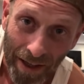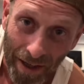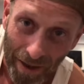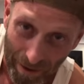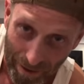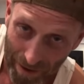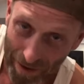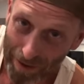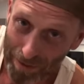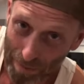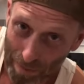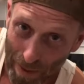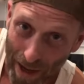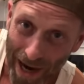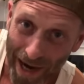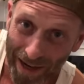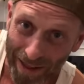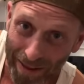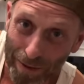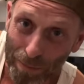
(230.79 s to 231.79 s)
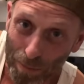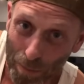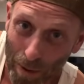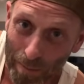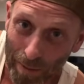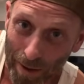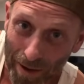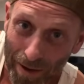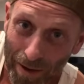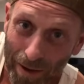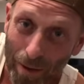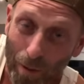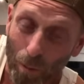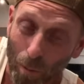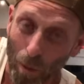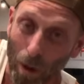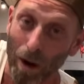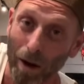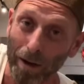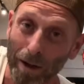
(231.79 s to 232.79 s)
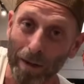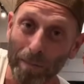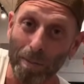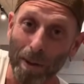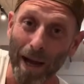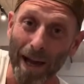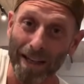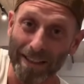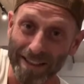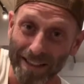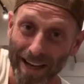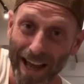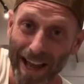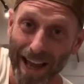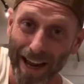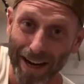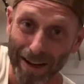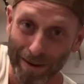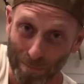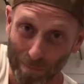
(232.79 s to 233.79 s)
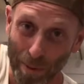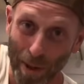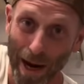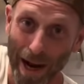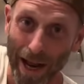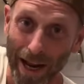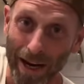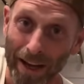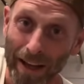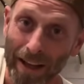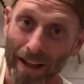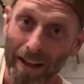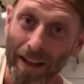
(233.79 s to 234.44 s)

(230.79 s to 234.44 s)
at this man and this woman walking past Ned and Brett.